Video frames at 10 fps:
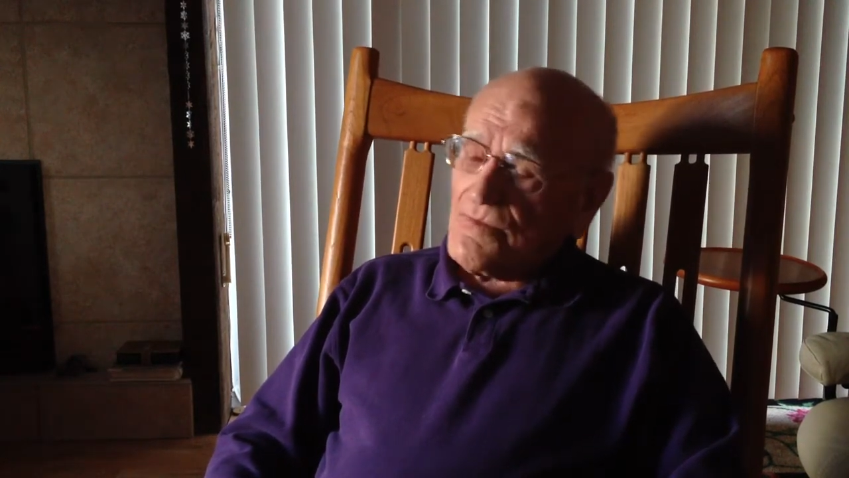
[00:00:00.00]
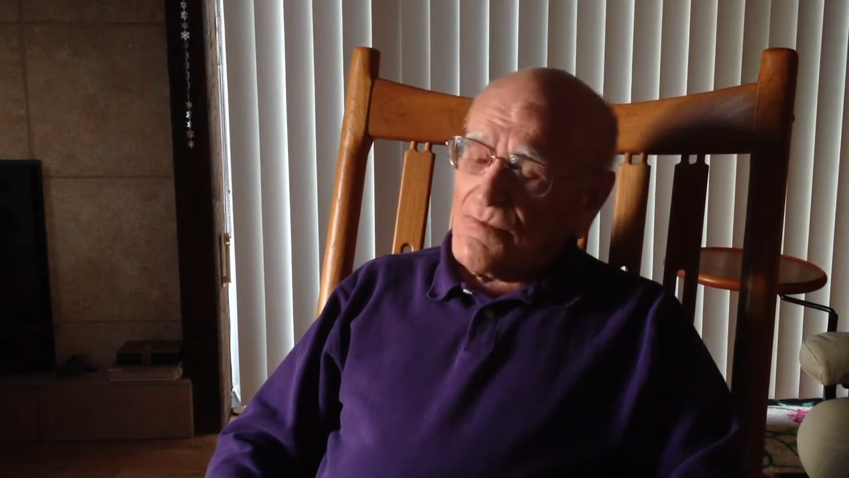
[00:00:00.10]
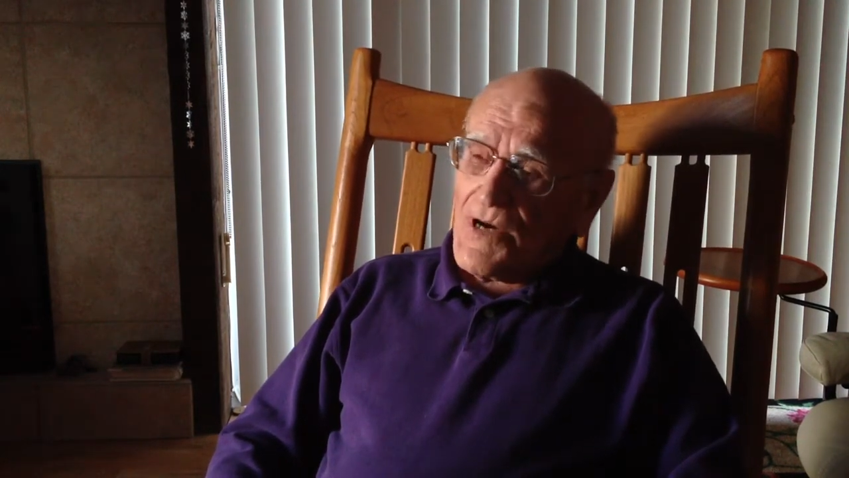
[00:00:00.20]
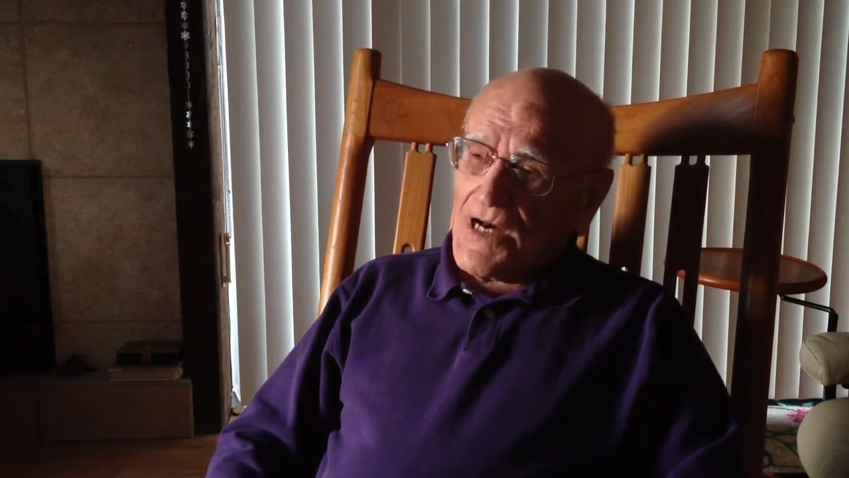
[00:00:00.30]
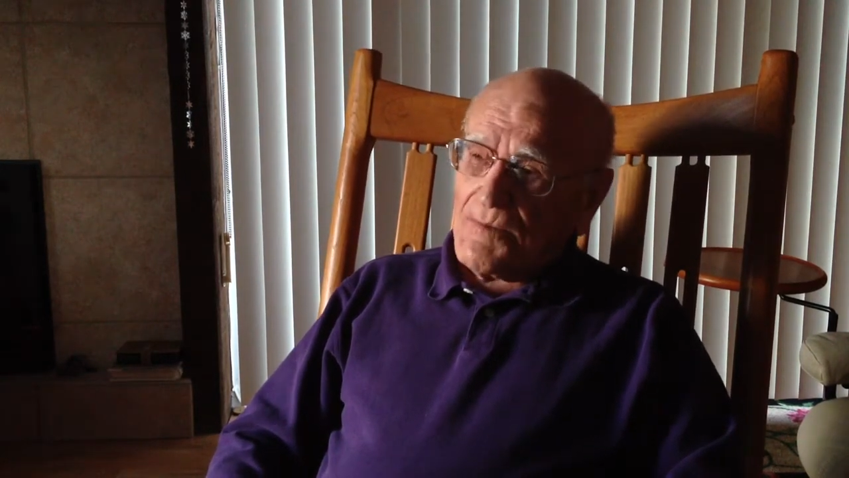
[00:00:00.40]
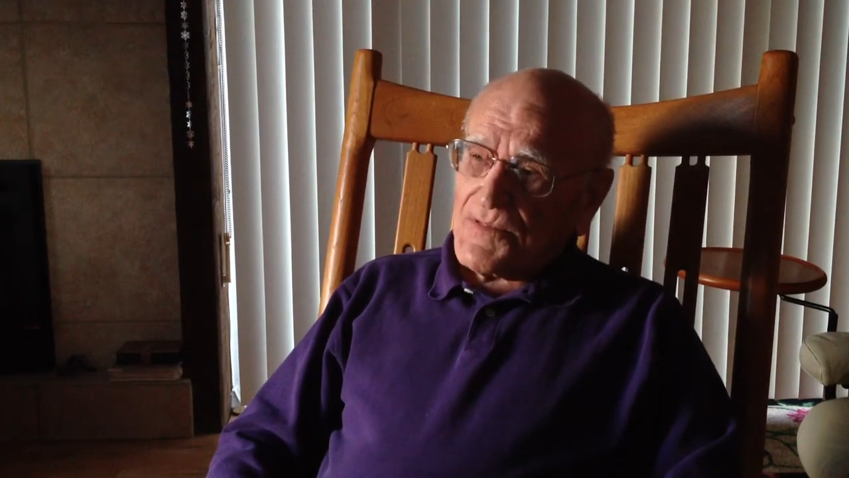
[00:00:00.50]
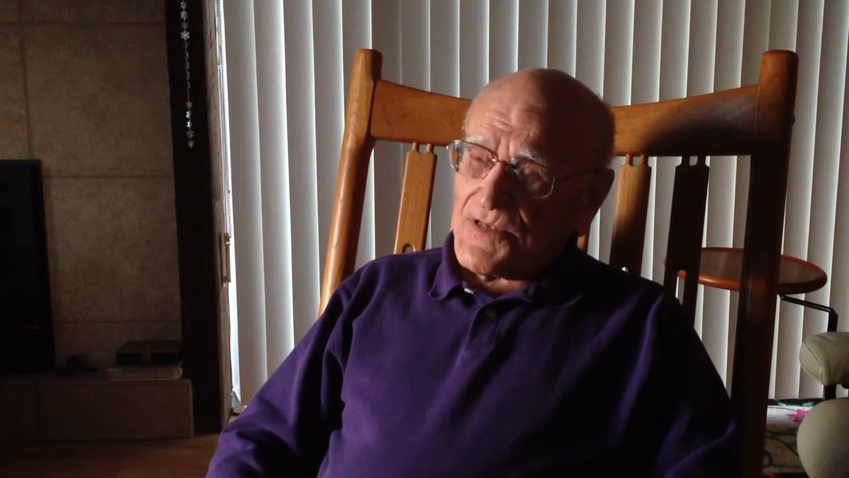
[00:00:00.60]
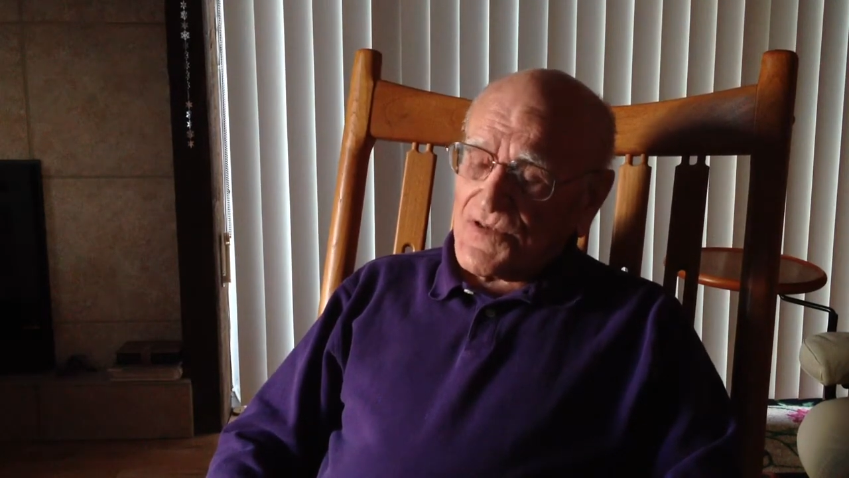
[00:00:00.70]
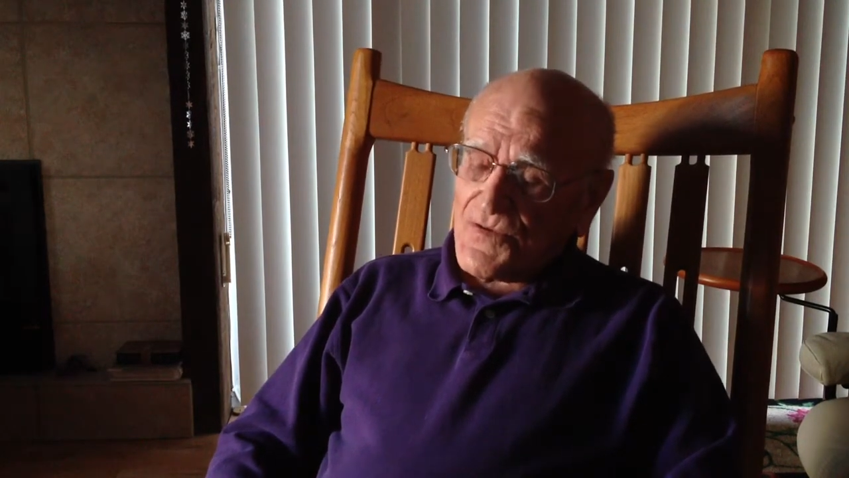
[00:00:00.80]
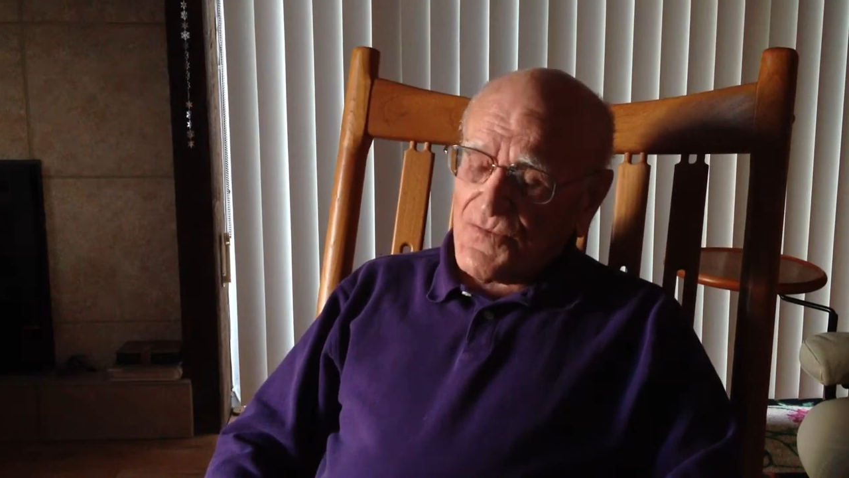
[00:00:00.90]
bombs and
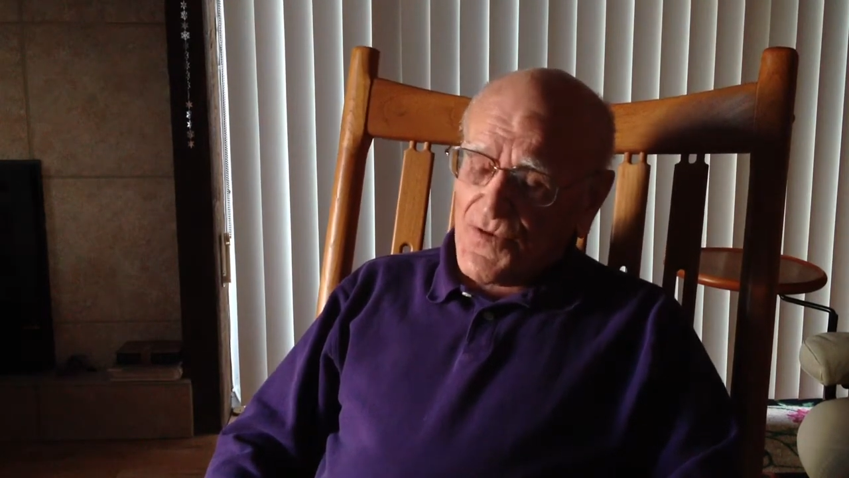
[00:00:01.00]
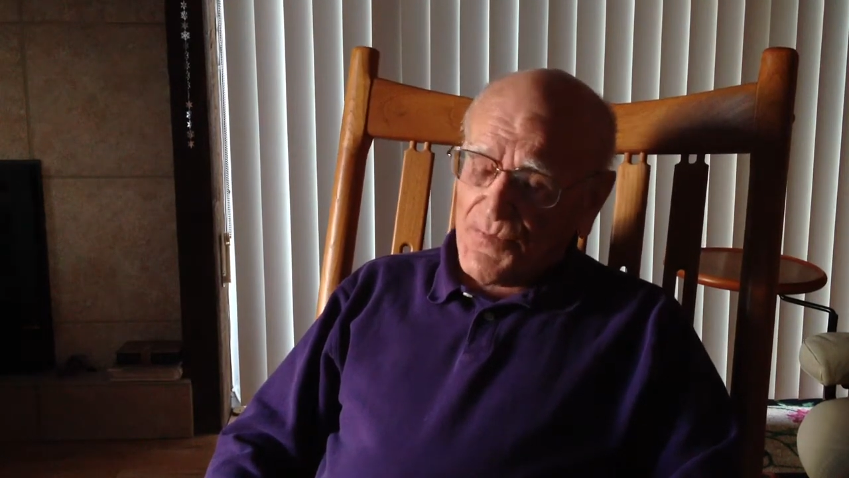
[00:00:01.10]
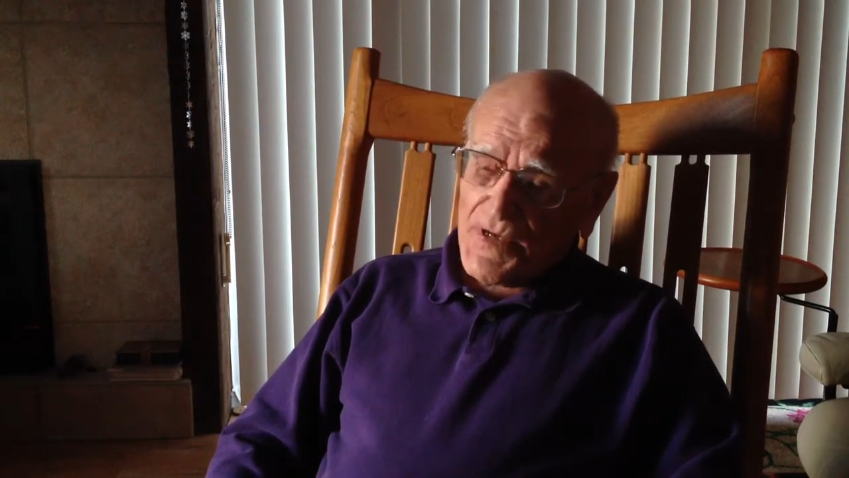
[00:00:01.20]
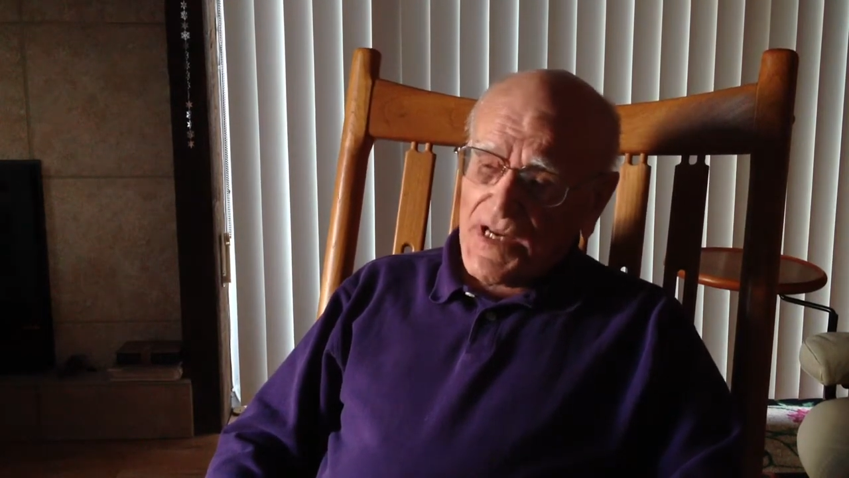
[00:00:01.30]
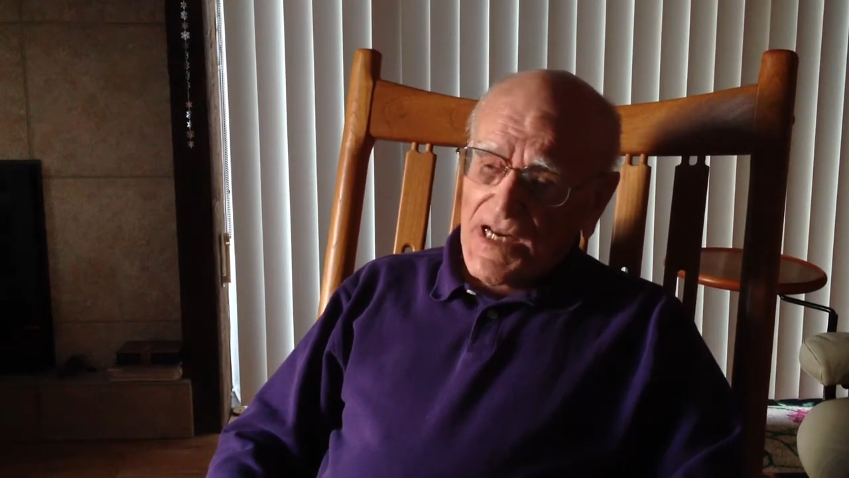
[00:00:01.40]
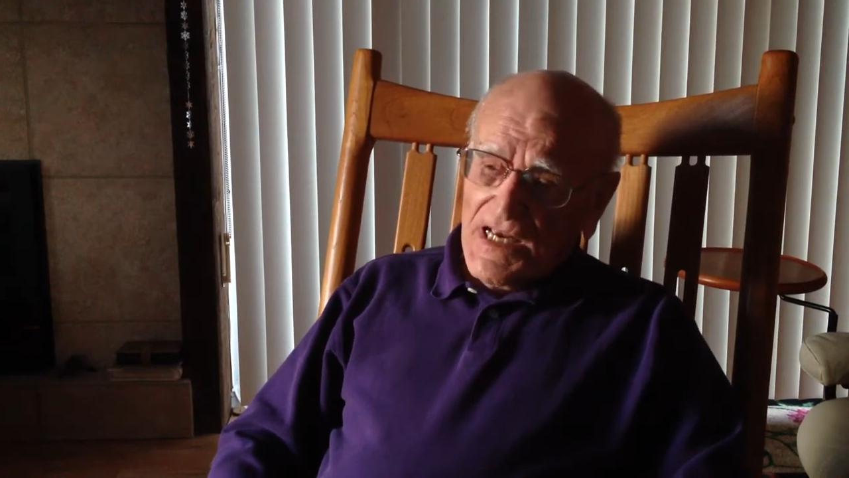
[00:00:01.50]
so forth. But